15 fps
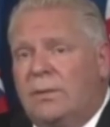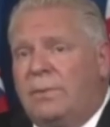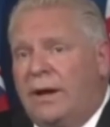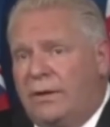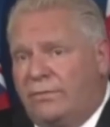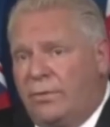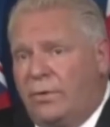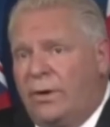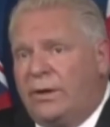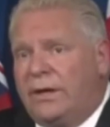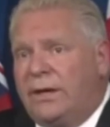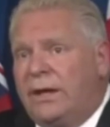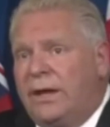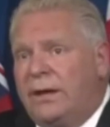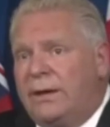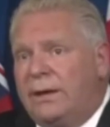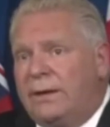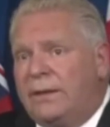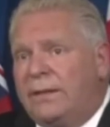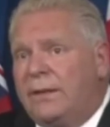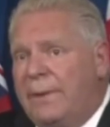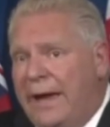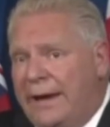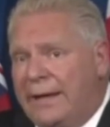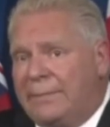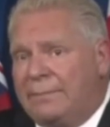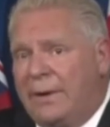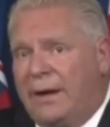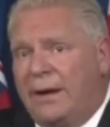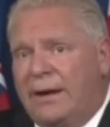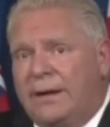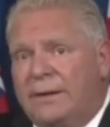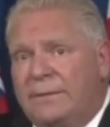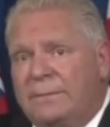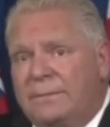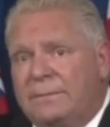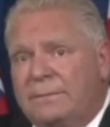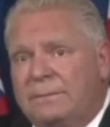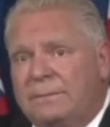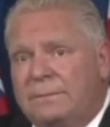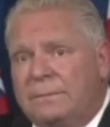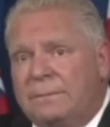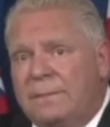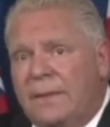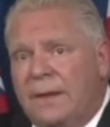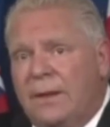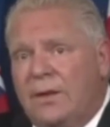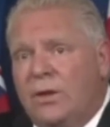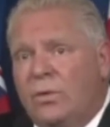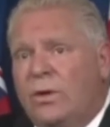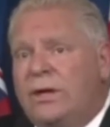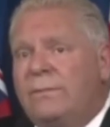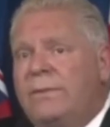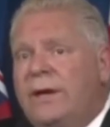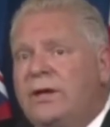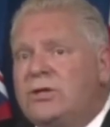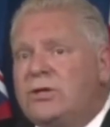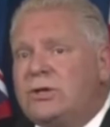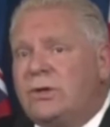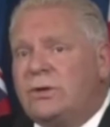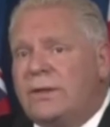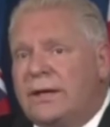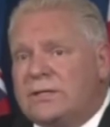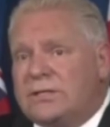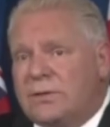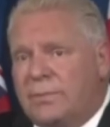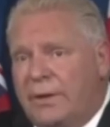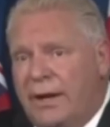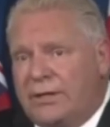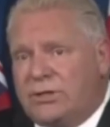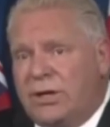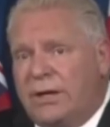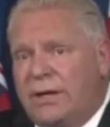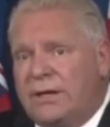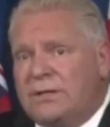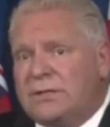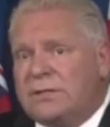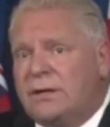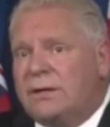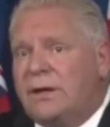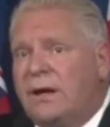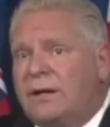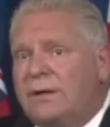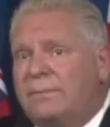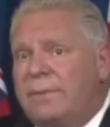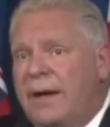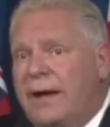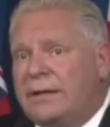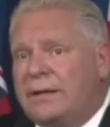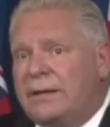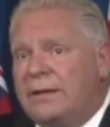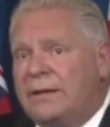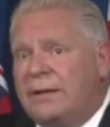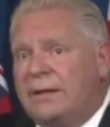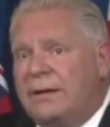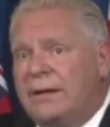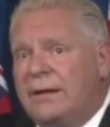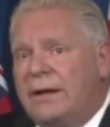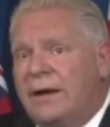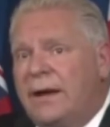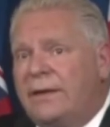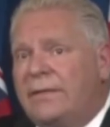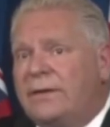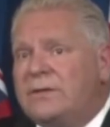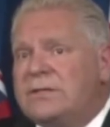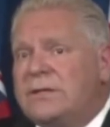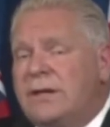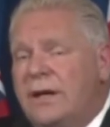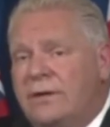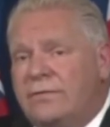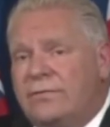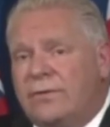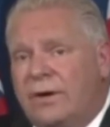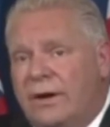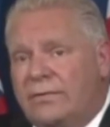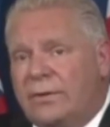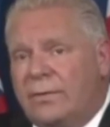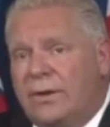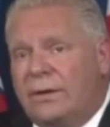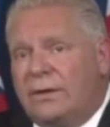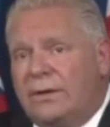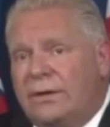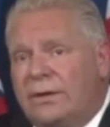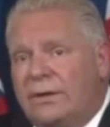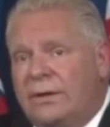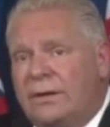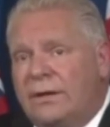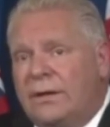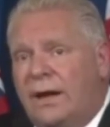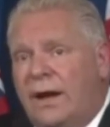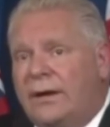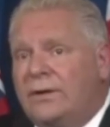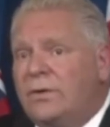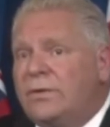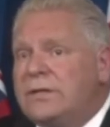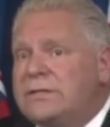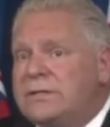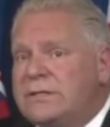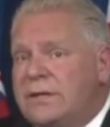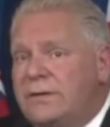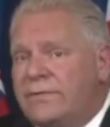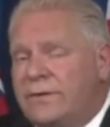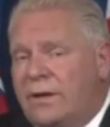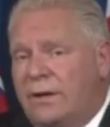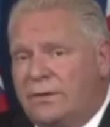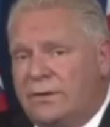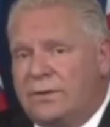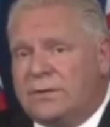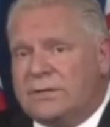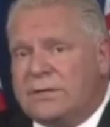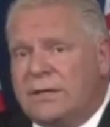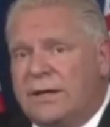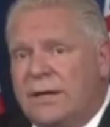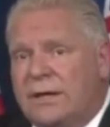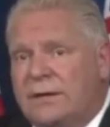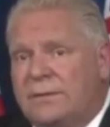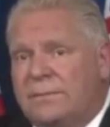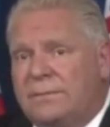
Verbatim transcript: By avoiding the panic buying, we can make sure that supply chains are not impacted and there's enough for everyone. I know this is difficult news today.